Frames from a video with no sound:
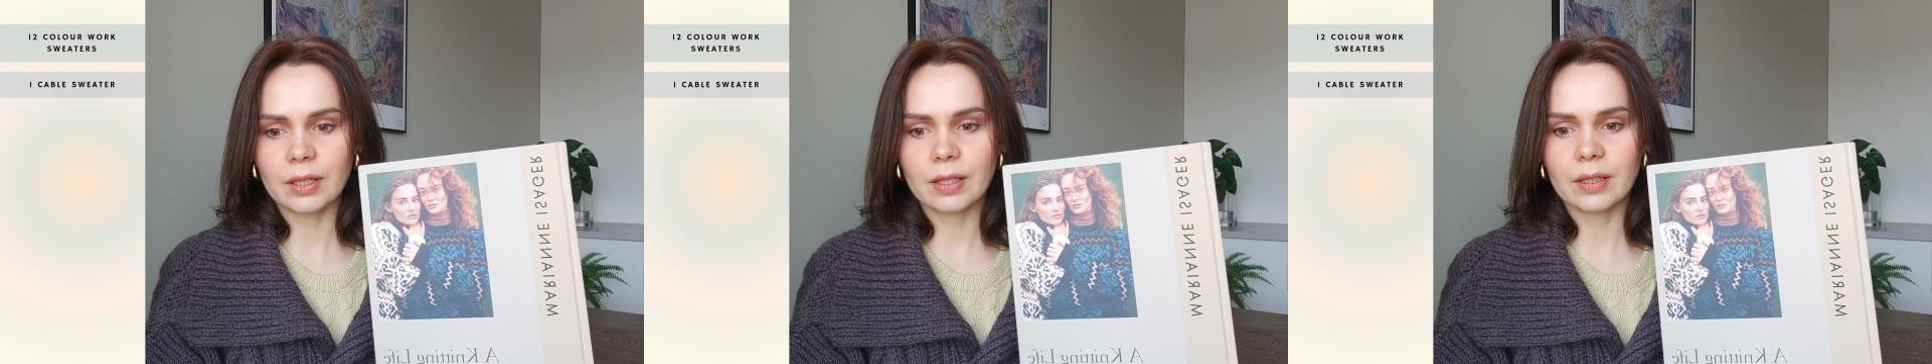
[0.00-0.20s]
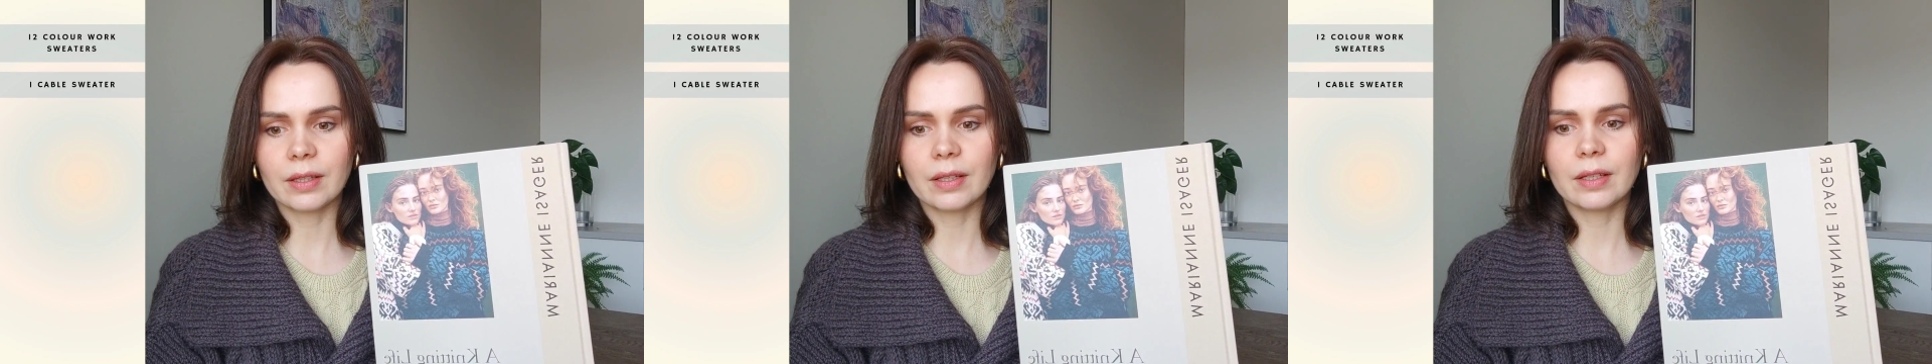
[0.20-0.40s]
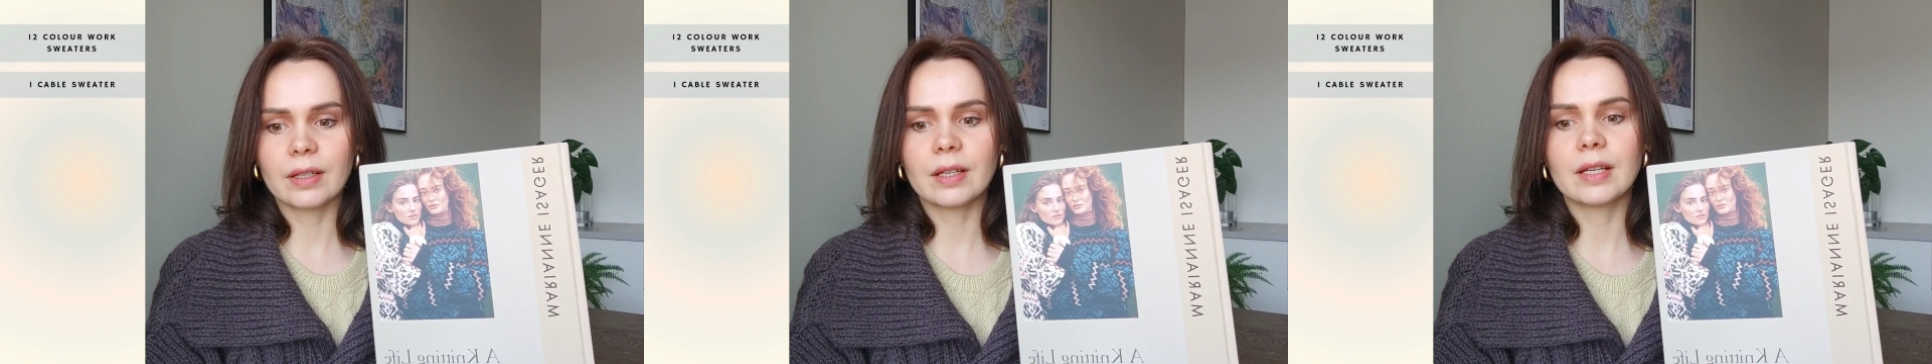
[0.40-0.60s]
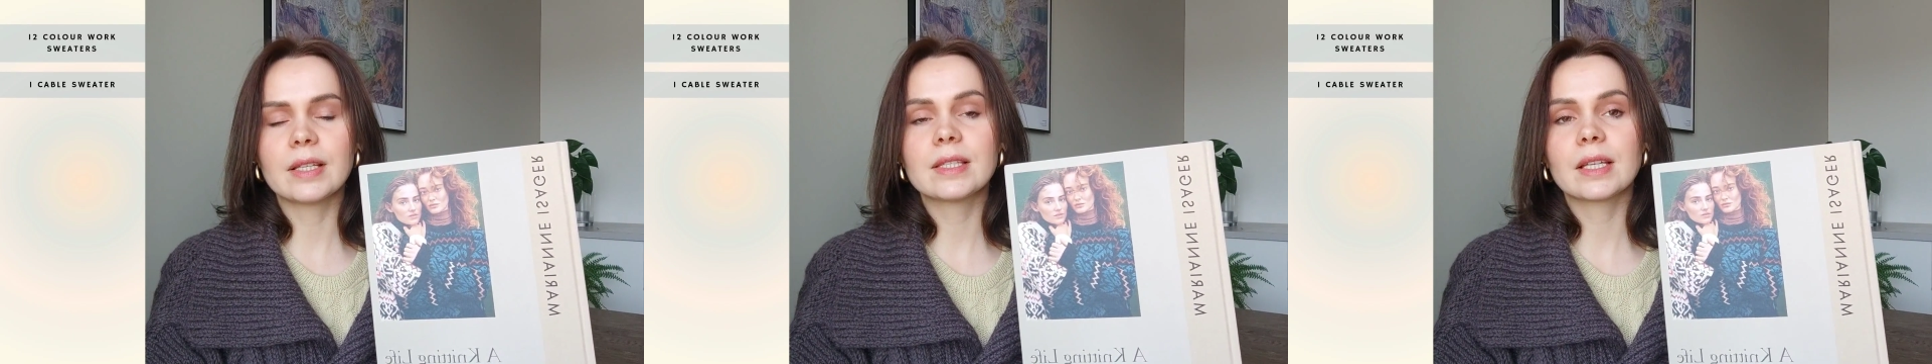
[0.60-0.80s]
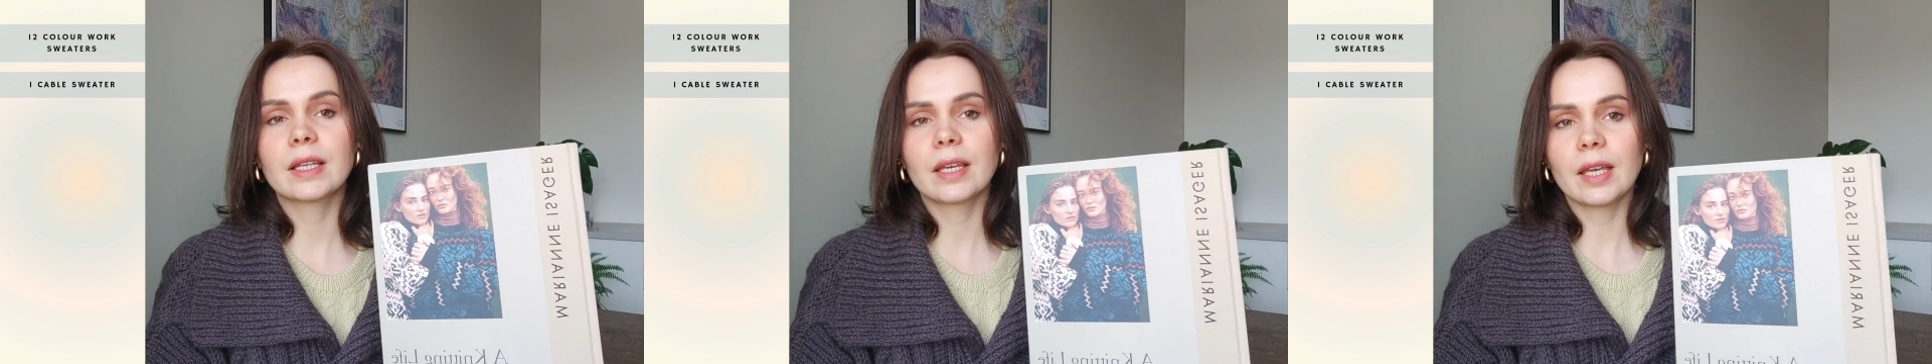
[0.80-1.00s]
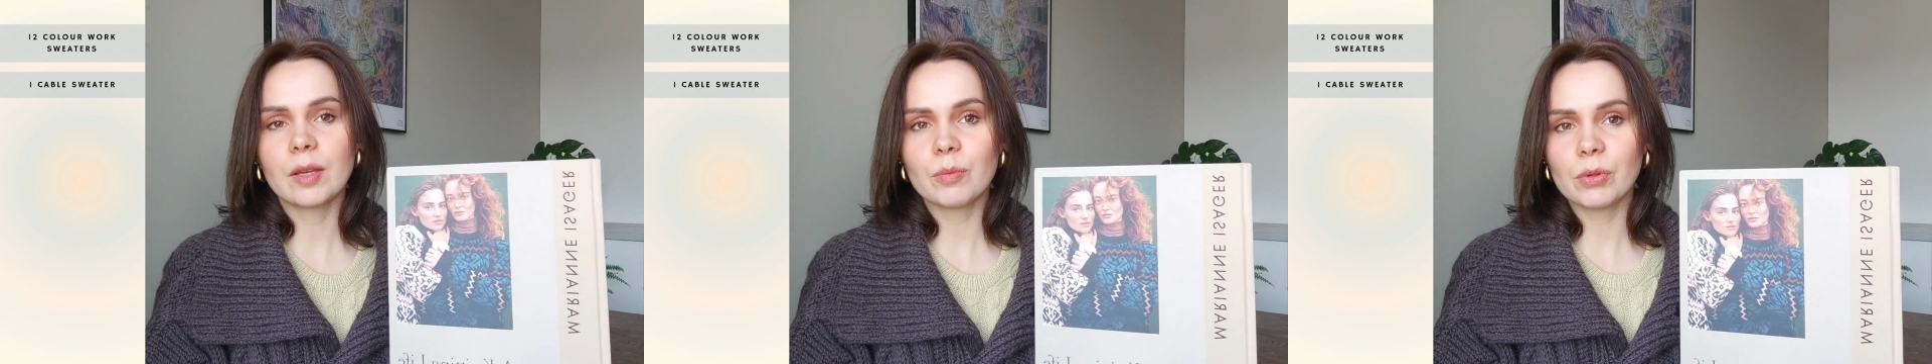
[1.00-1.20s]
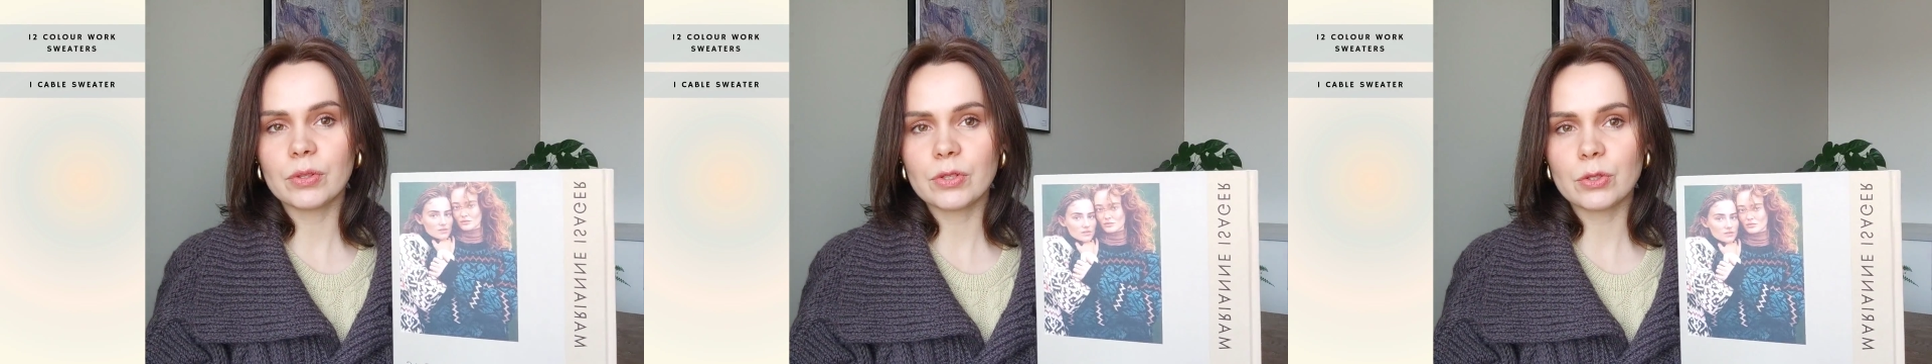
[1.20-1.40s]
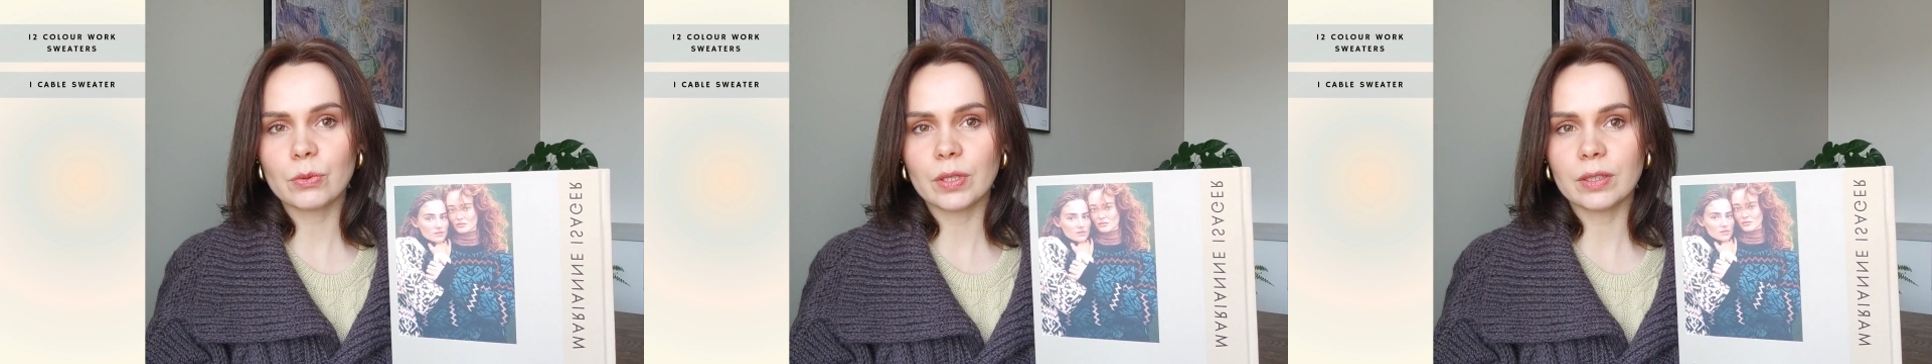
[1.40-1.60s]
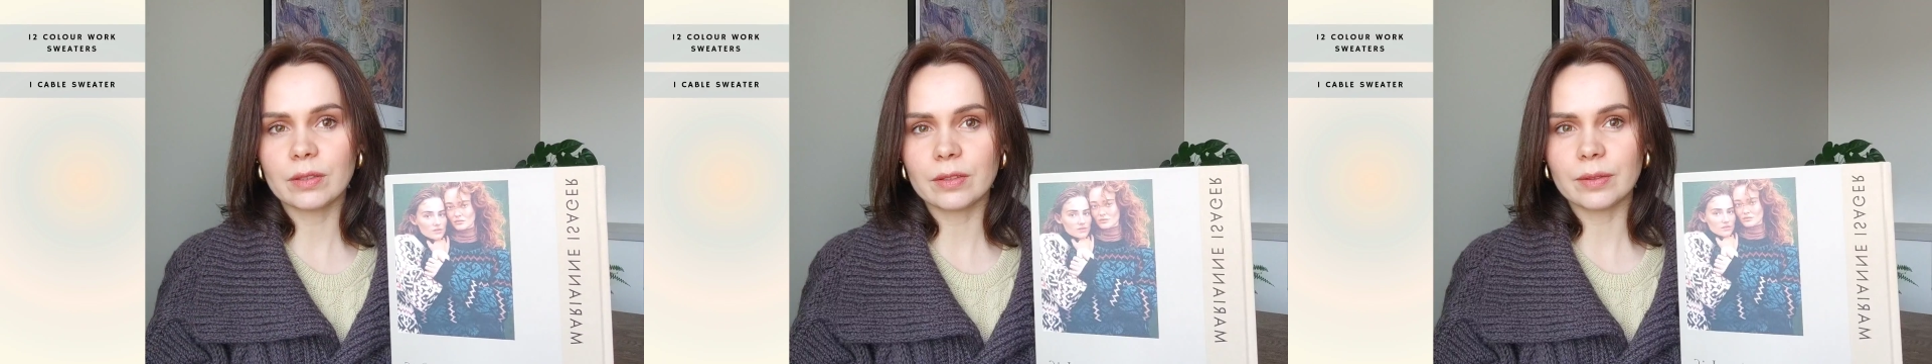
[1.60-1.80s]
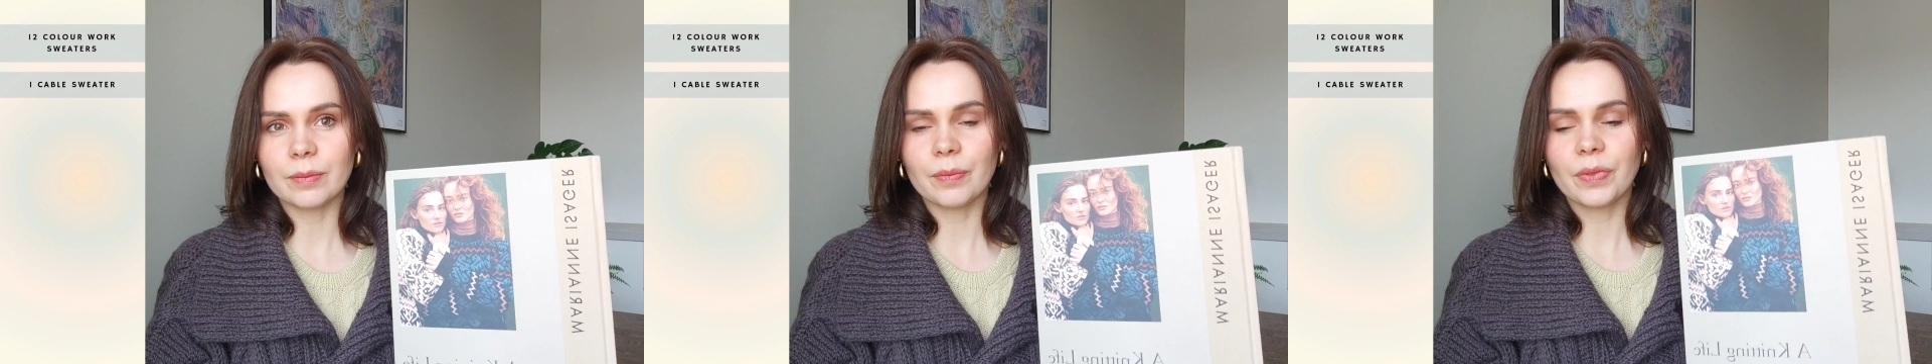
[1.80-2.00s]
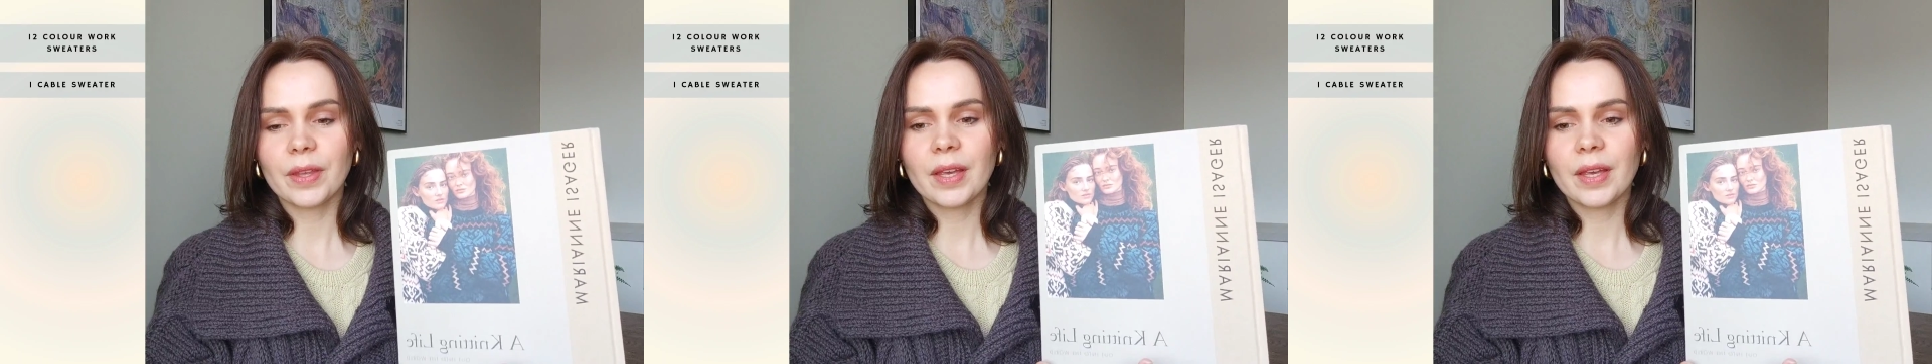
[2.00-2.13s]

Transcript: and it's a cable sweater.